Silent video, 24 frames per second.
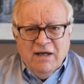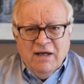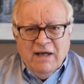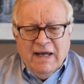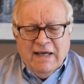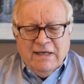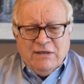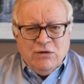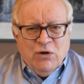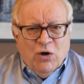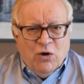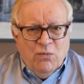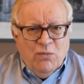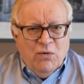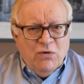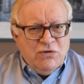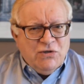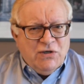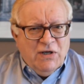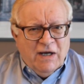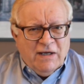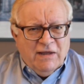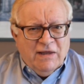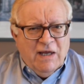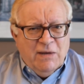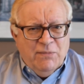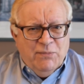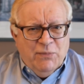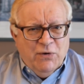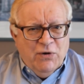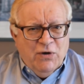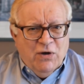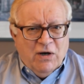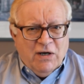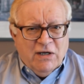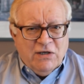it's almost like they
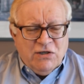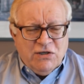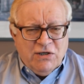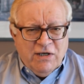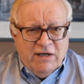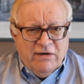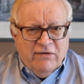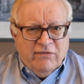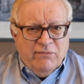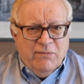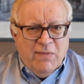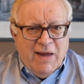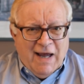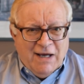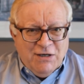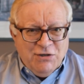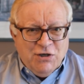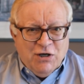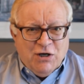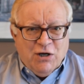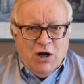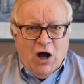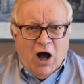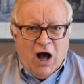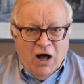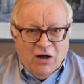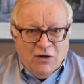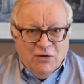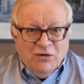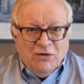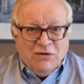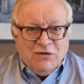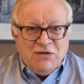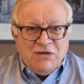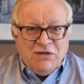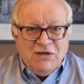put on a set of magic
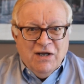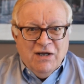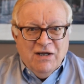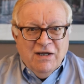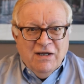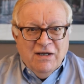goggles